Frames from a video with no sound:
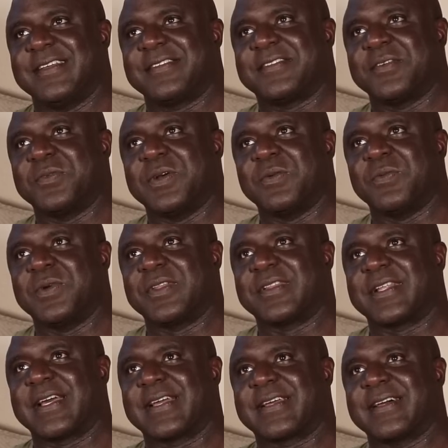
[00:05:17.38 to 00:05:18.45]
So what
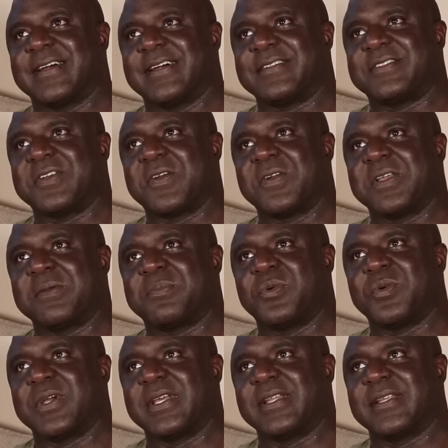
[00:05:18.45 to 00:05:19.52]
was like a turning
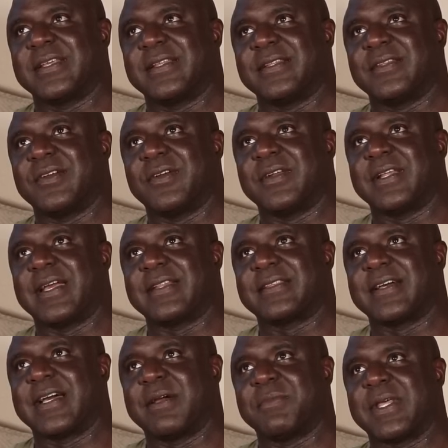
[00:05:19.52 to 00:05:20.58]
point during that
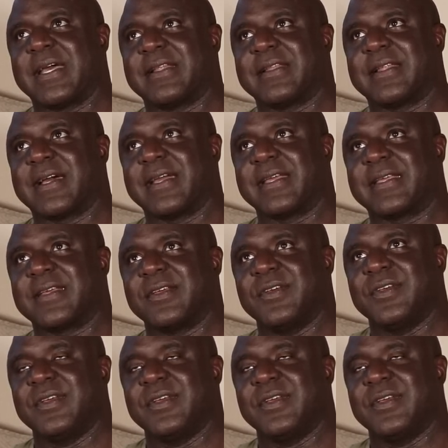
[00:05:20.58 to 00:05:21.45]
time that like,